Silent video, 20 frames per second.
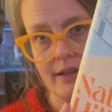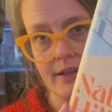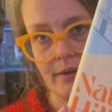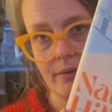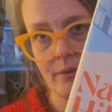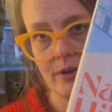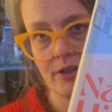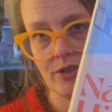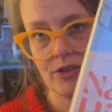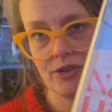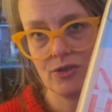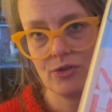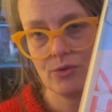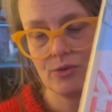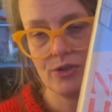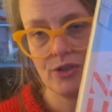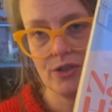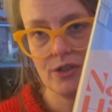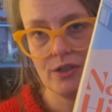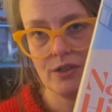which I
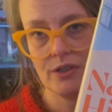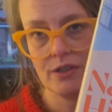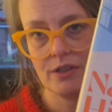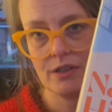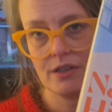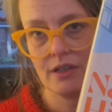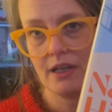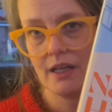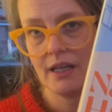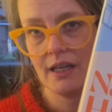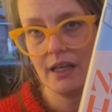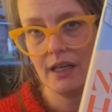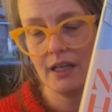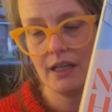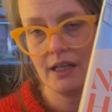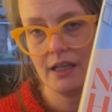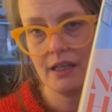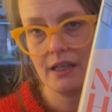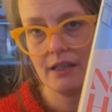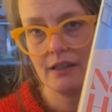showed you
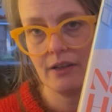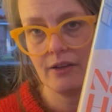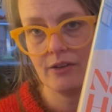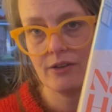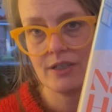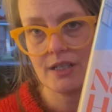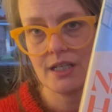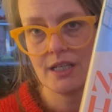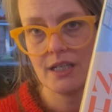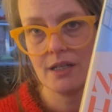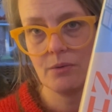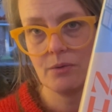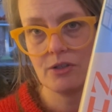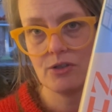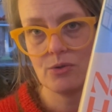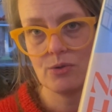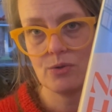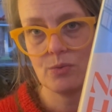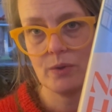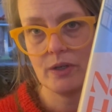the other day, which
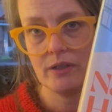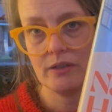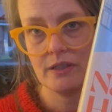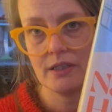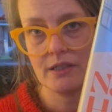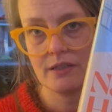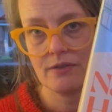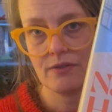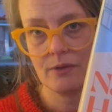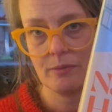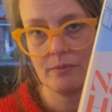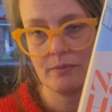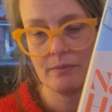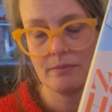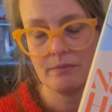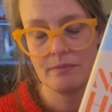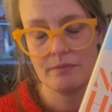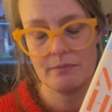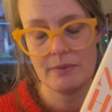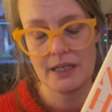was Wellness
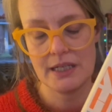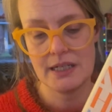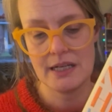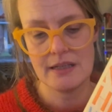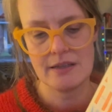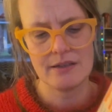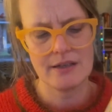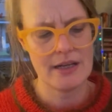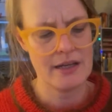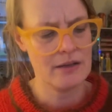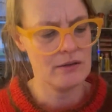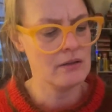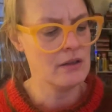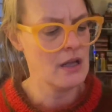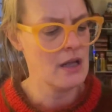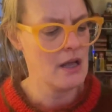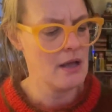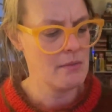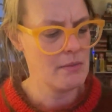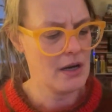by Nathan Hill.
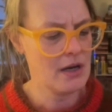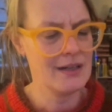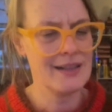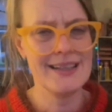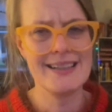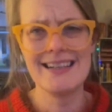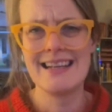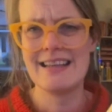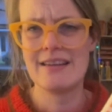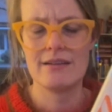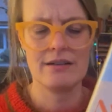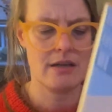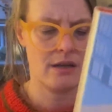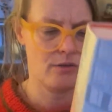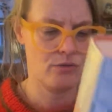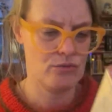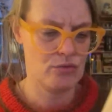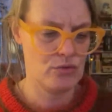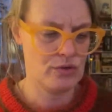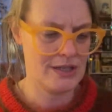Apparently Nathan
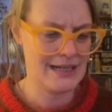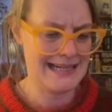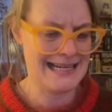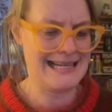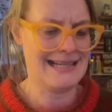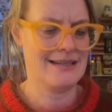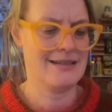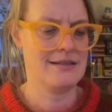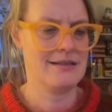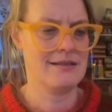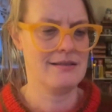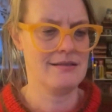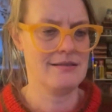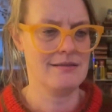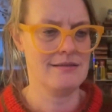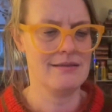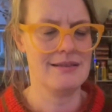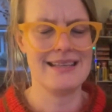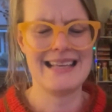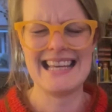Hill wrote Nix,
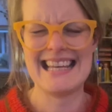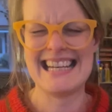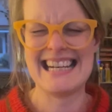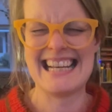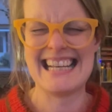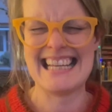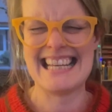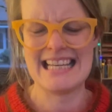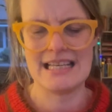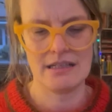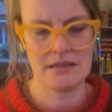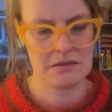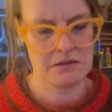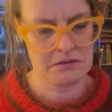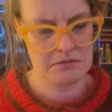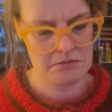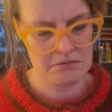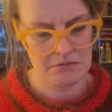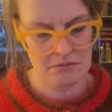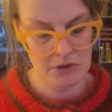Nix,
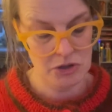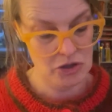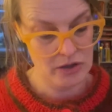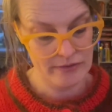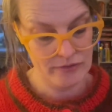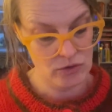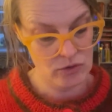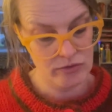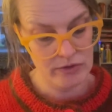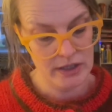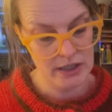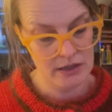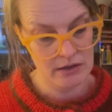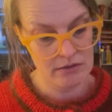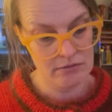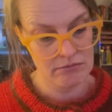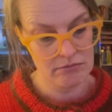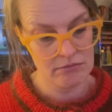which I've not read.